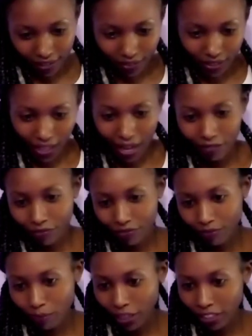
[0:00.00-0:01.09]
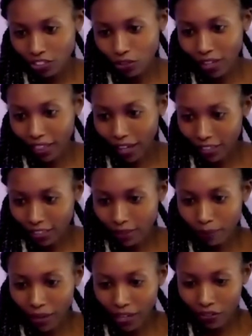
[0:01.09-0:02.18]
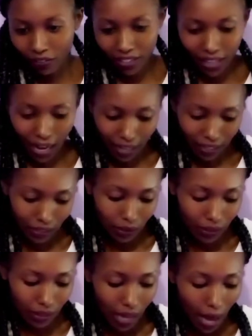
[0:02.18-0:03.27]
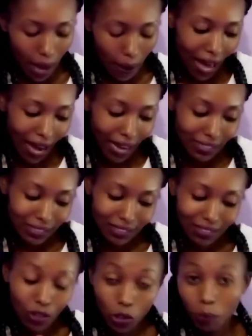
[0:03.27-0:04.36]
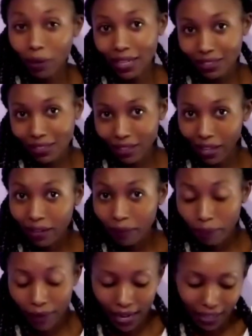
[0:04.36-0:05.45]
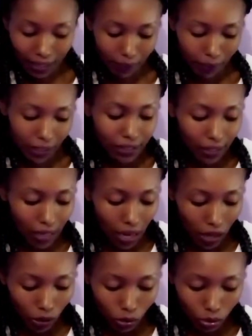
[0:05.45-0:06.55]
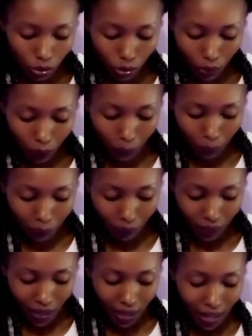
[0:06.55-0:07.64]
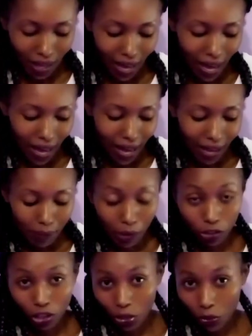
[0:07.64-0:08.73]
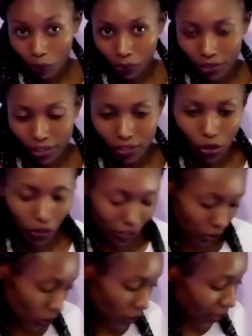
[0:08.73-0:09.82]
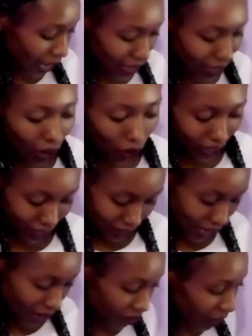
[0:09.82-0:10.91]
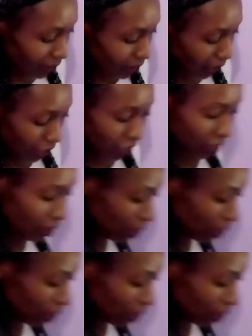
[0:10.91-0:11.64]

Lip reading: okay, I've made sure that my urine has not passed the black limit. So make sure you put it horizontally on a surface, and